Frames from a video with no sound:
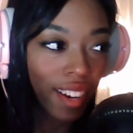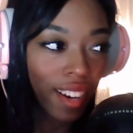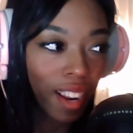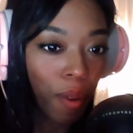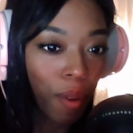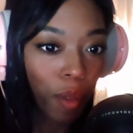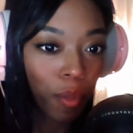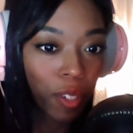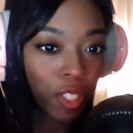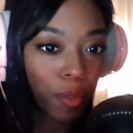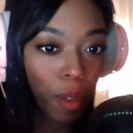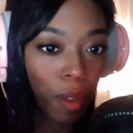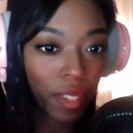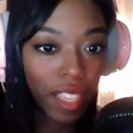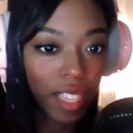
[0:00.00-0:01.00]
I should
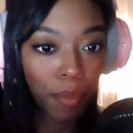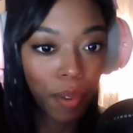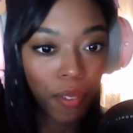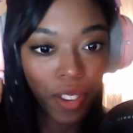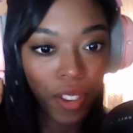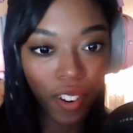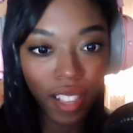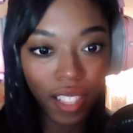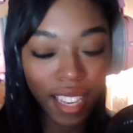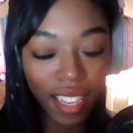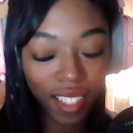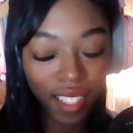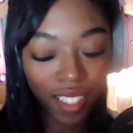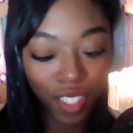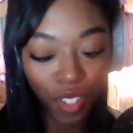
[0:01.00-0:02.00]
probably keep it very
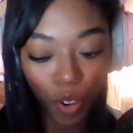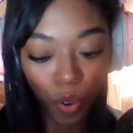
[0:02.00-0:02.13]
like,